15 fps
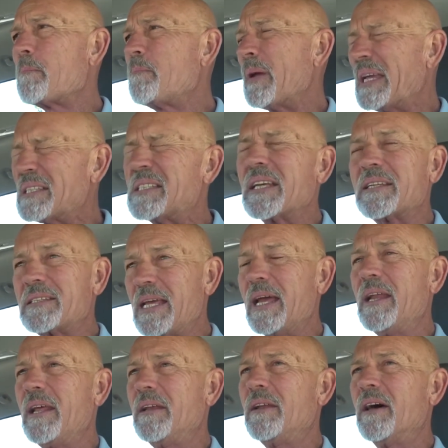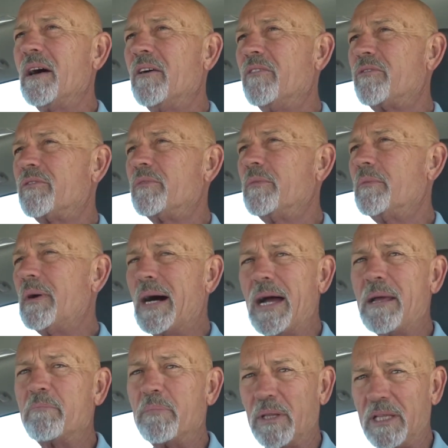basic tenet of
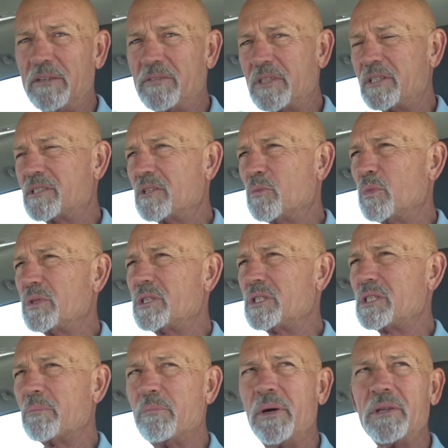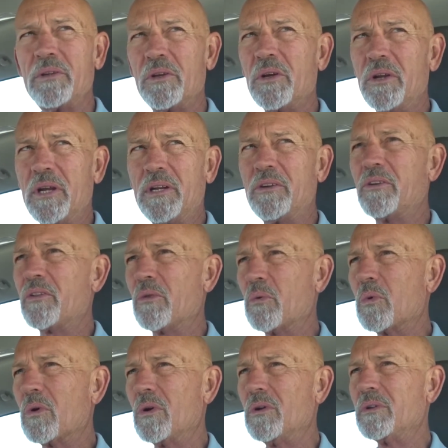my belief system, which is to put good into the
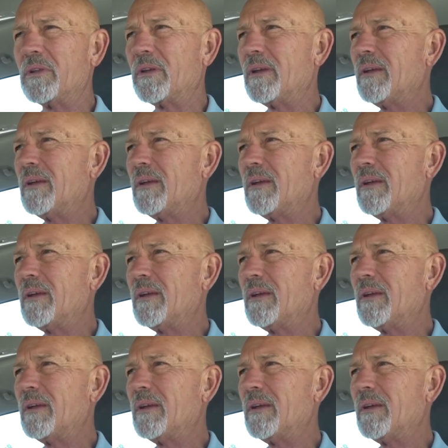world,